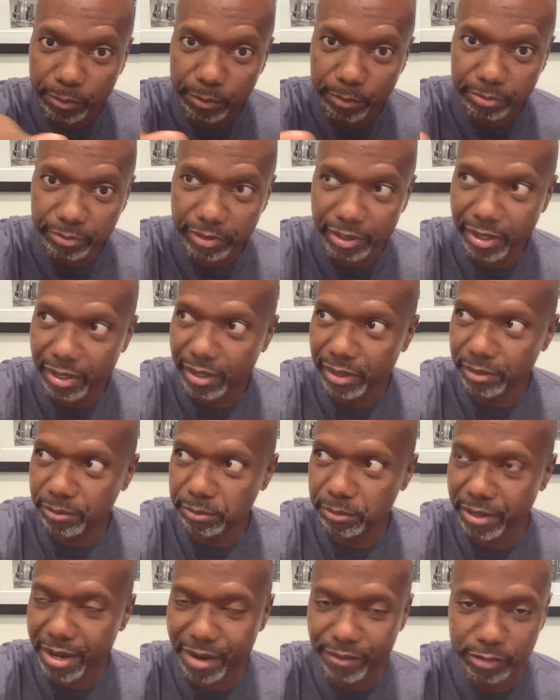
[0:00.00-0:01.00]
the
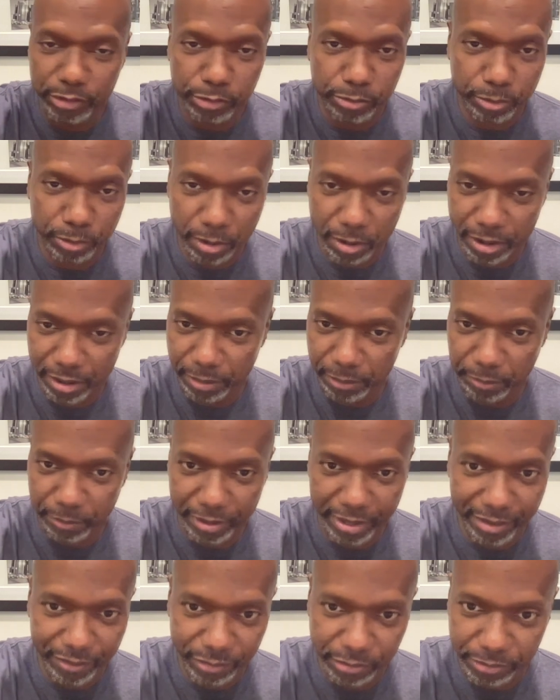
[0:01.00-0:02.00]
whatever drawer, and
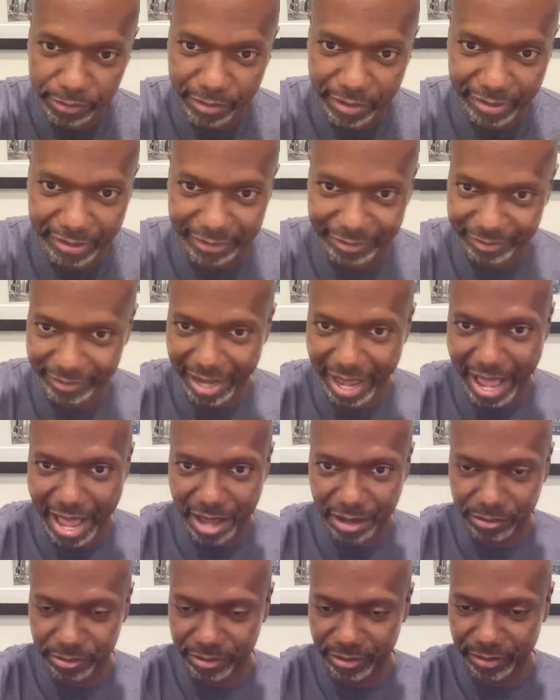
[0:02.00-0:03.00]
whatever drawer, the
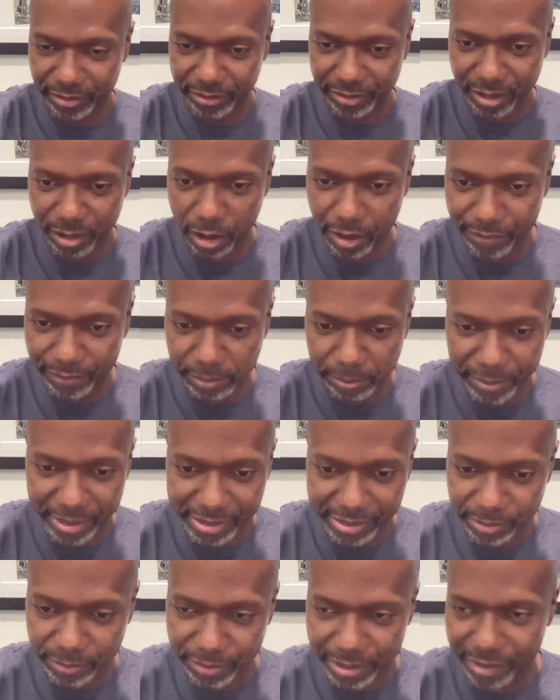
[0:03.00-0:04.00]
towels and oven
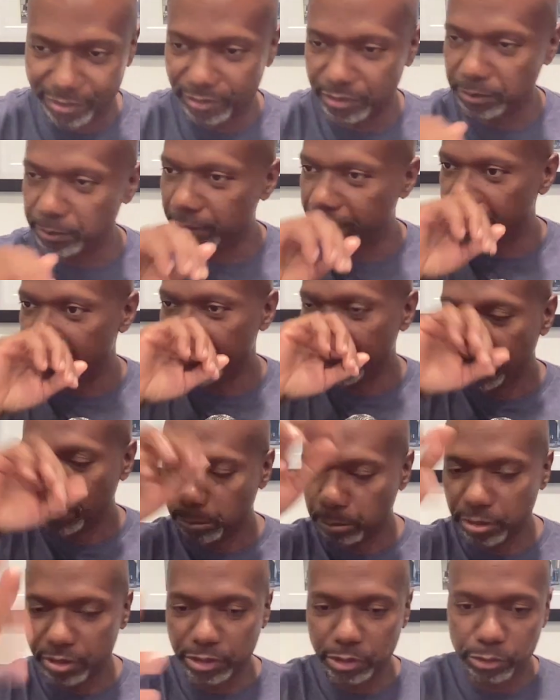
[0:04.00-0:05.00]
mitts or whatever you want to
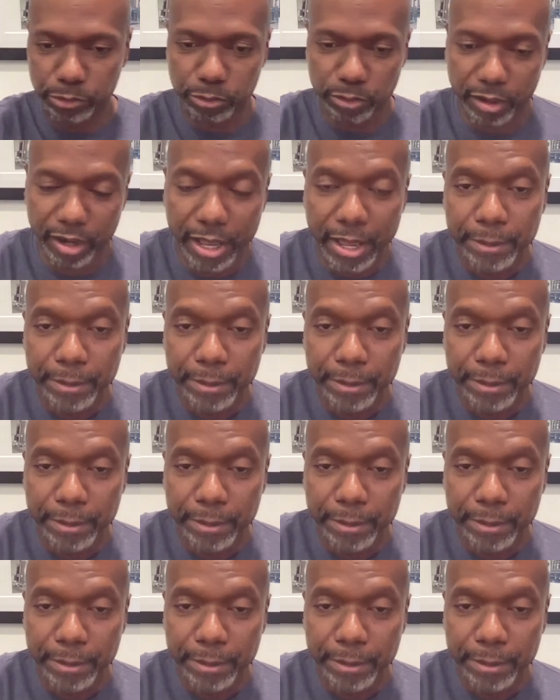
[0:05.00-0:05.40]
put in your drawer.